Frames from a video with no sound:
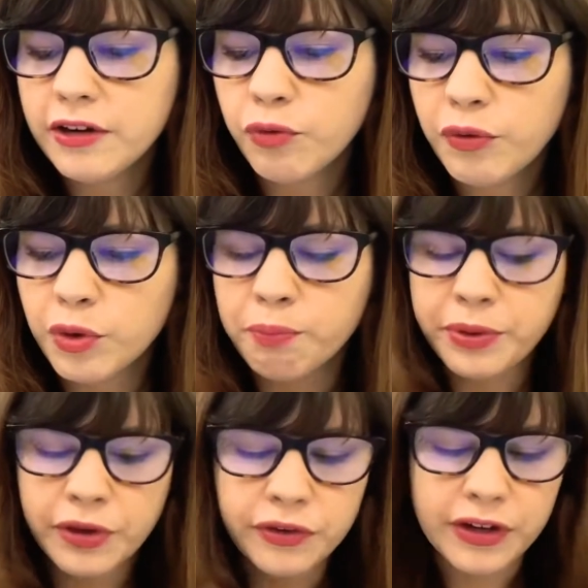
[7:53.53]
were
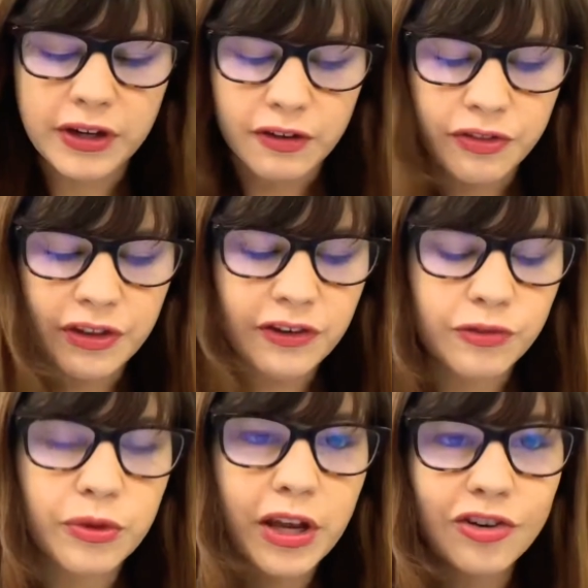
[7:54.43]
building. These
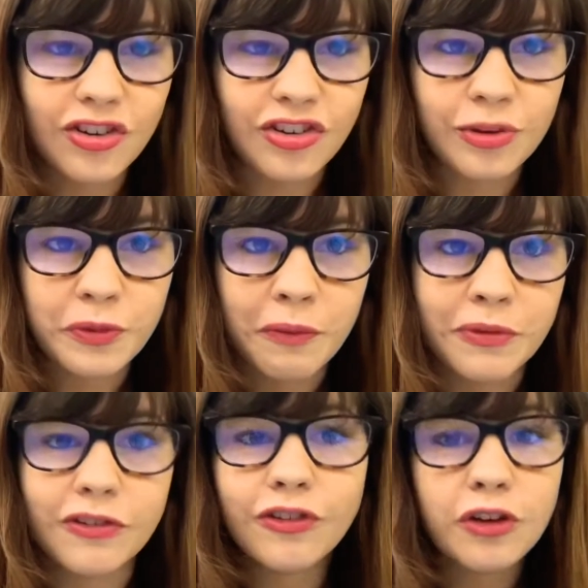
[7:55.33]
relationships have
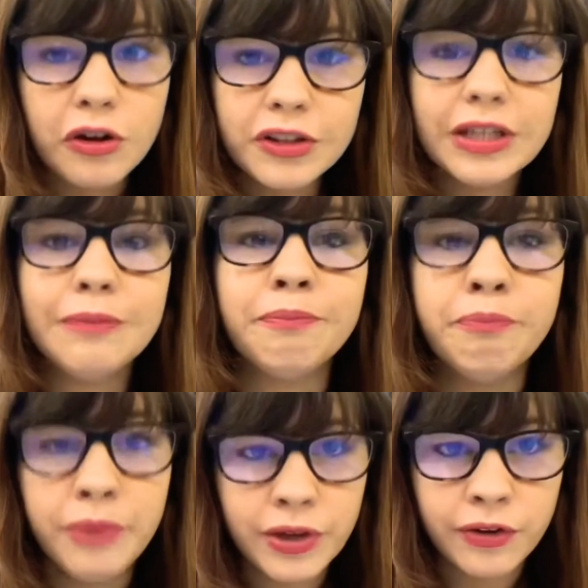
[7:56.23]
been slowly
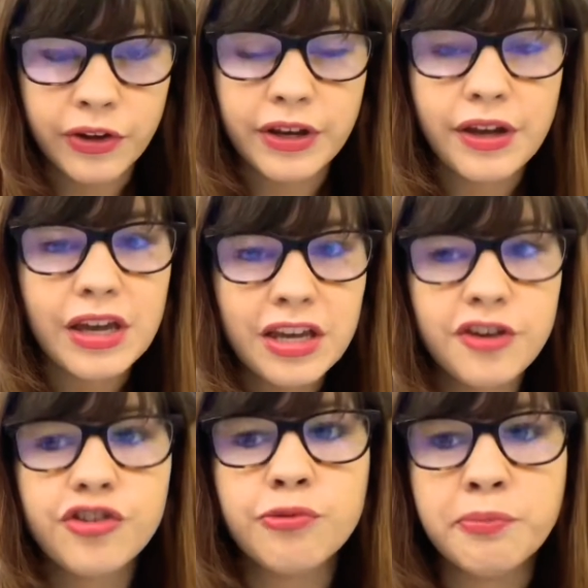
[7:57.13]
building
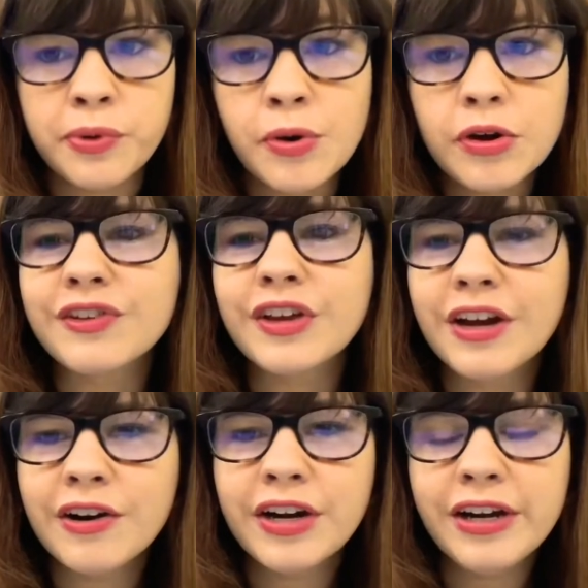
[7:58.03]
each book.
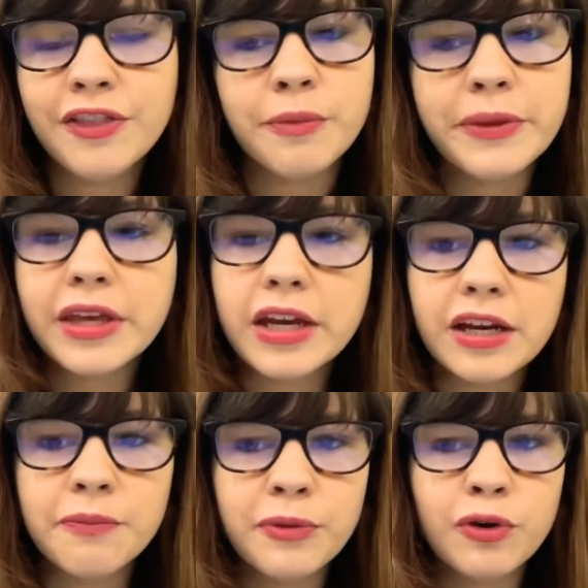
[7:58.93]
Clary in the beginning of book